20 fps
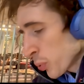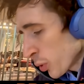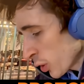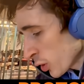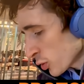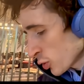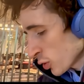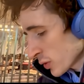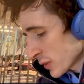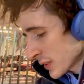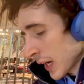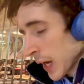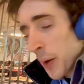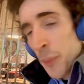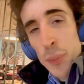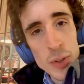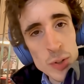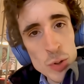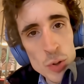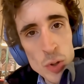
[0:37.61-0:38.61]

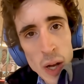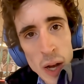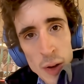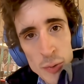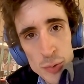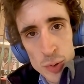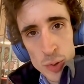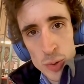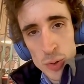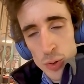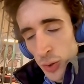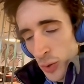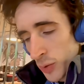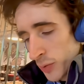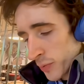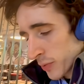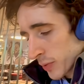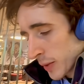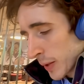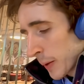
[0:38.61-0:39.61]
Prototype what you have to
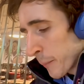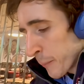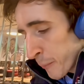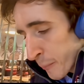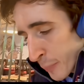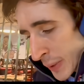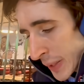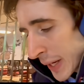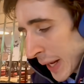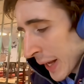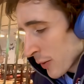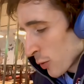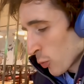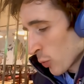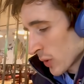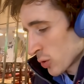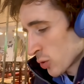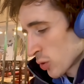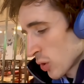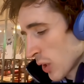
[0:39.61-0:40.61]
do. Plan
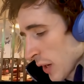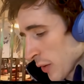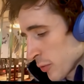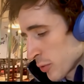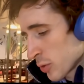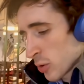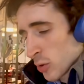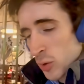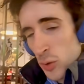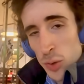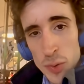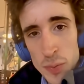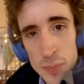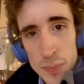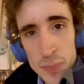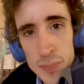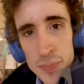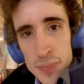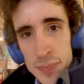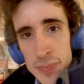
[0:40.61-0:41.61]
what you have to do.